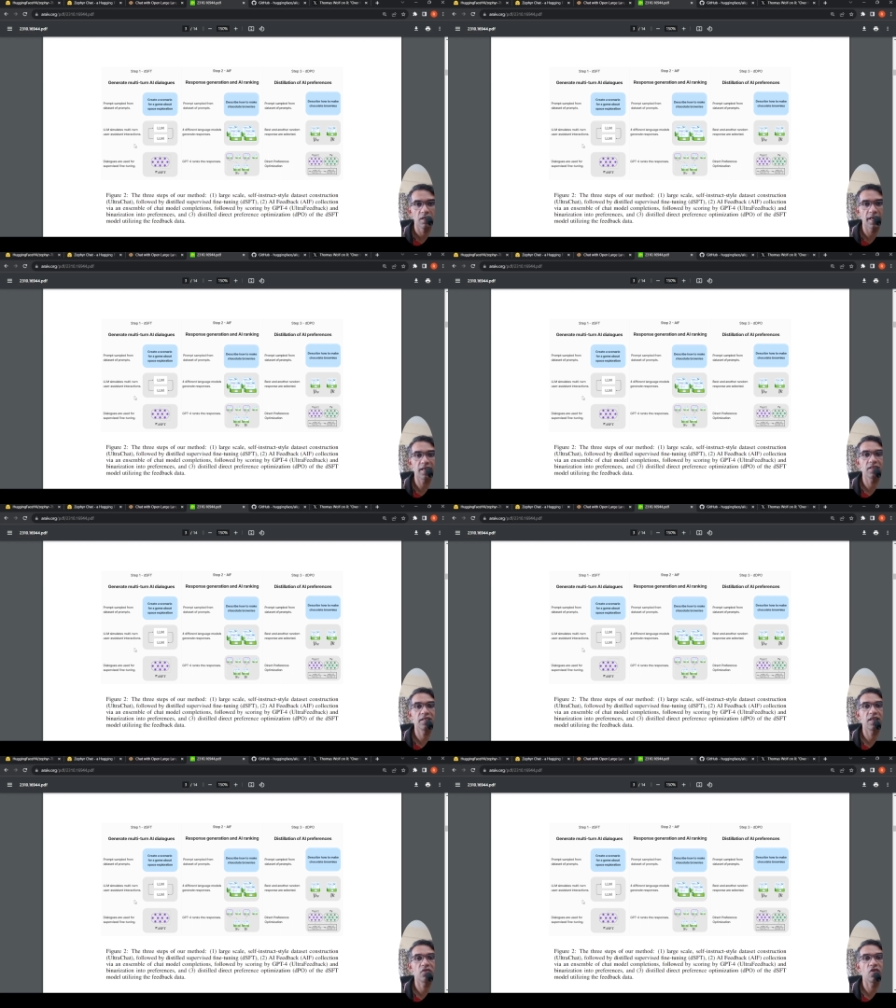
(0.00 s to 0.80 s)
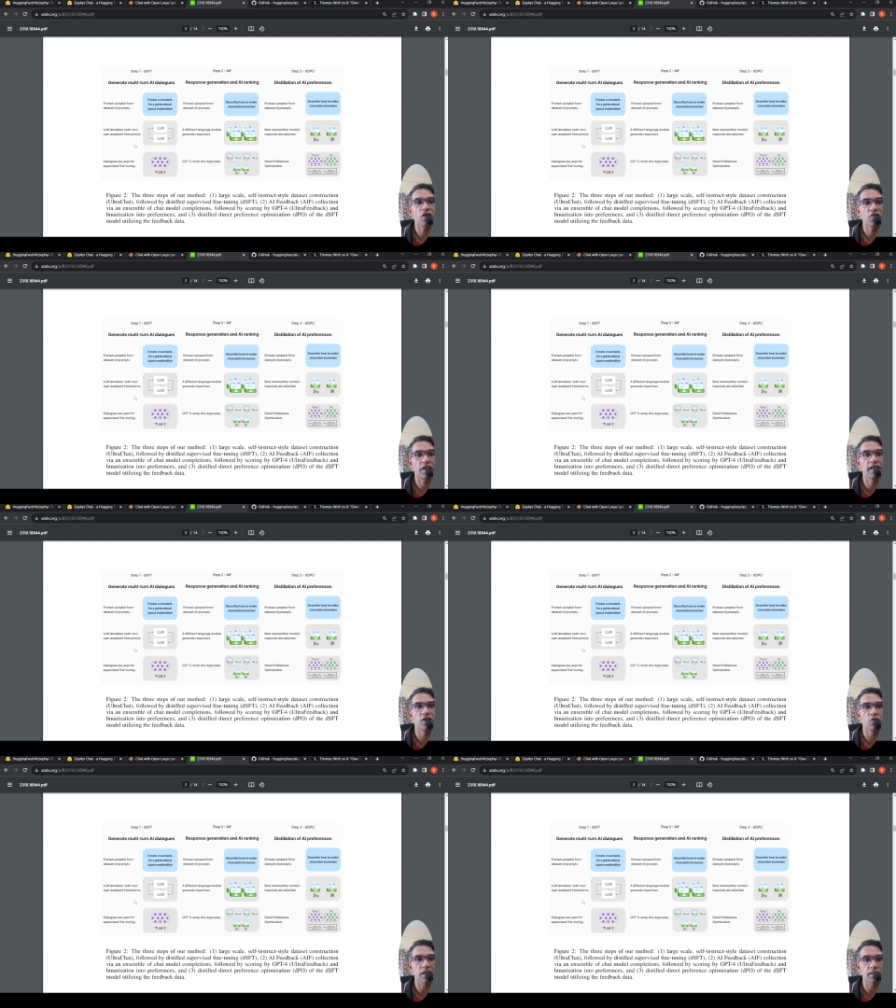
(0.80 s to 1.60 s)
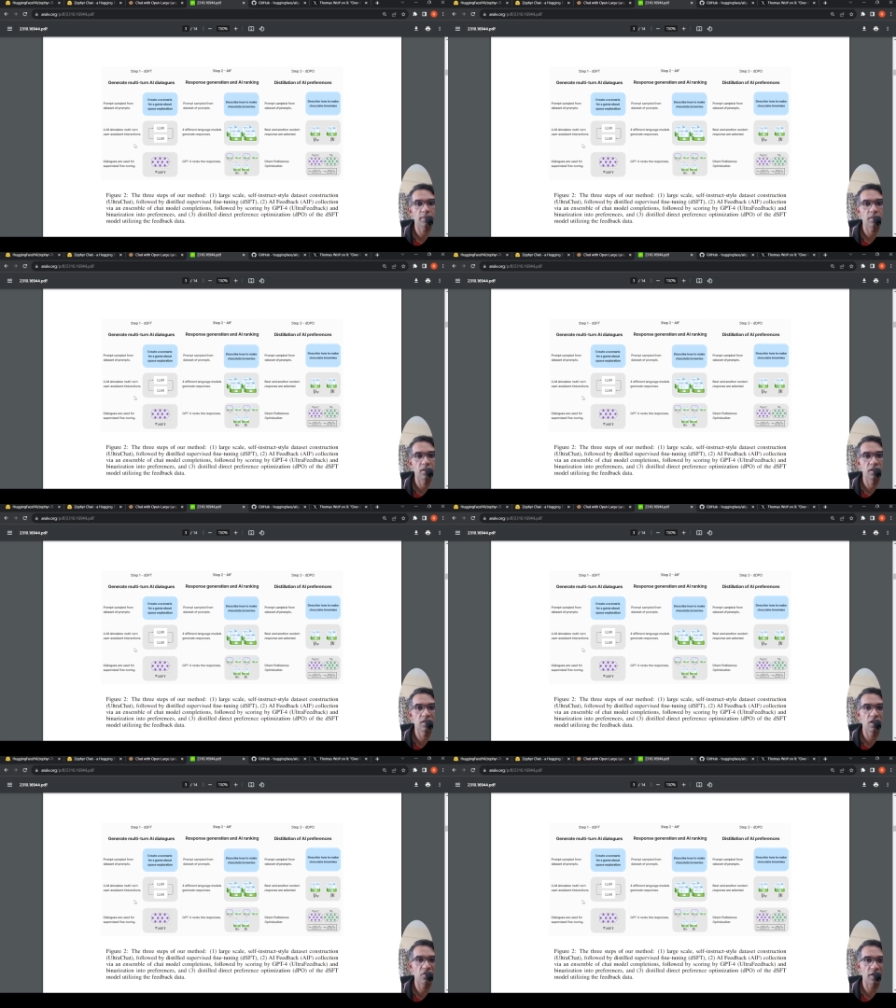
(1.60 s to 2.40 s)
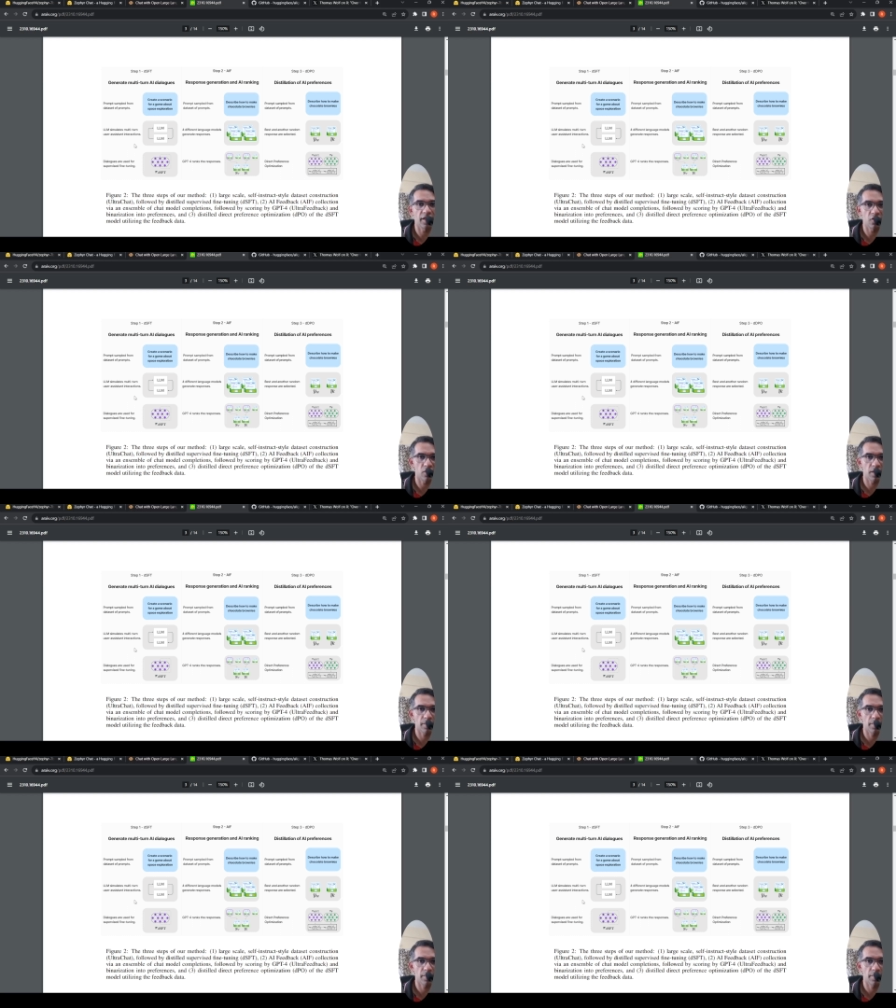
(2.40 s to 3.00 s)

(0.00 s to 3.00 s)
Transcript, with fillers: data set for fine tuning, distilled fine tuning.